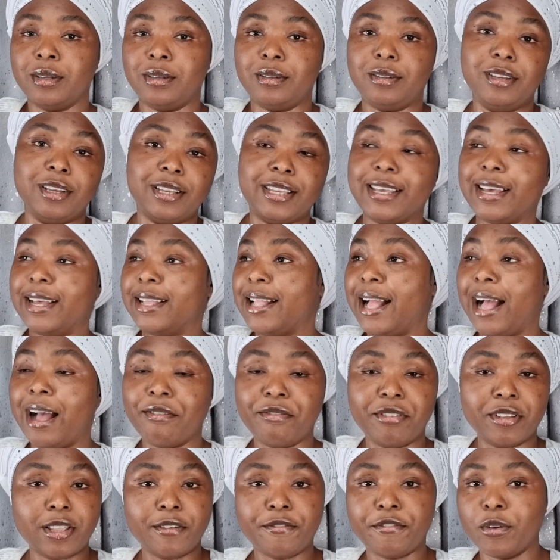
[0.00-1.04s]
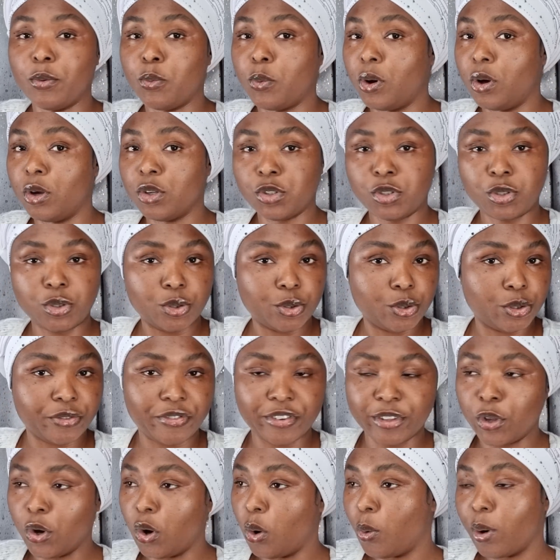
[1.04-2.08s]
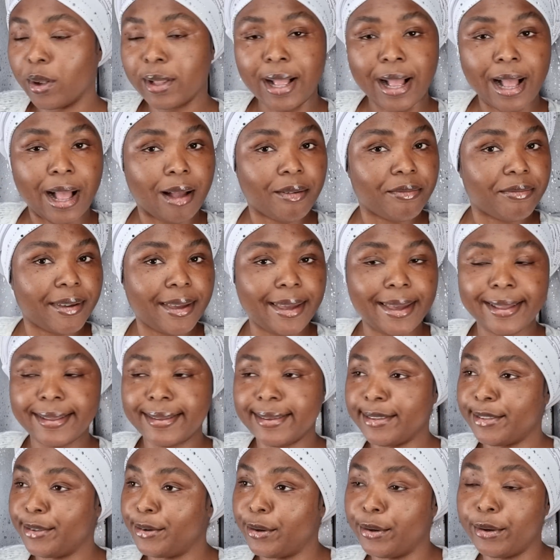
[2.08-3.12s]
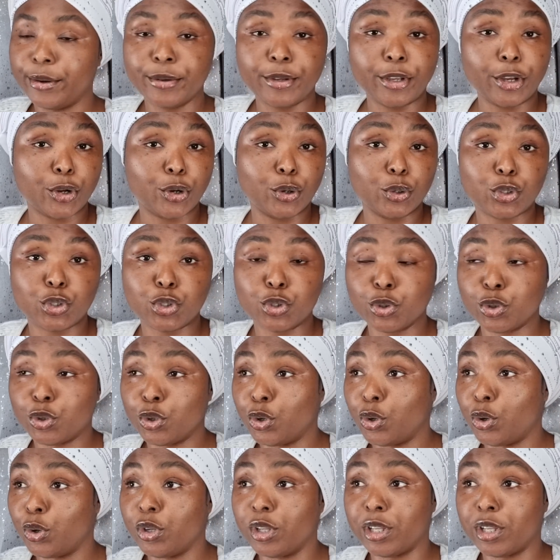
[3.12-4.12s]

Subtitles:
You can have it if you want to. If you don't want to have it, you know, you're good to go.